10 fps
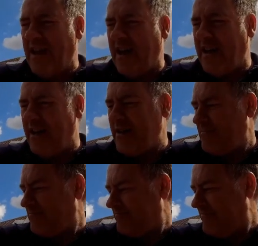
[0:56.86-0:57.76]

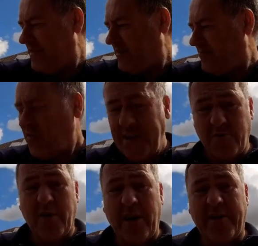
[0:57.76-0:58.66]
Um, so
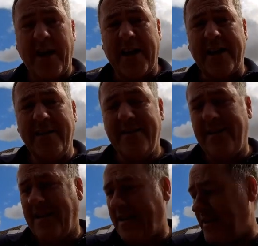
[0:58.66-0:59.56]
brakes work okay,
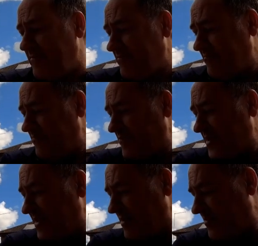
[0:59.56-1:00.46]
um,
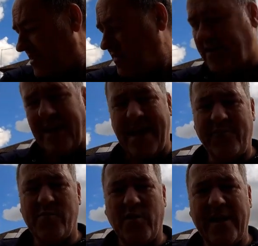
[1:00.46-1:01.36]
but it's obviously under
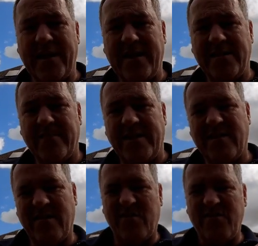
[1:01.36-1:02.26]
heavy braking,
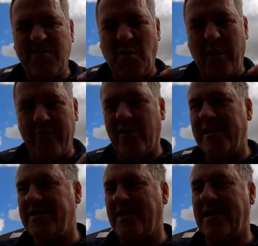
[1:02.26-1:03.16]
something's not quite right.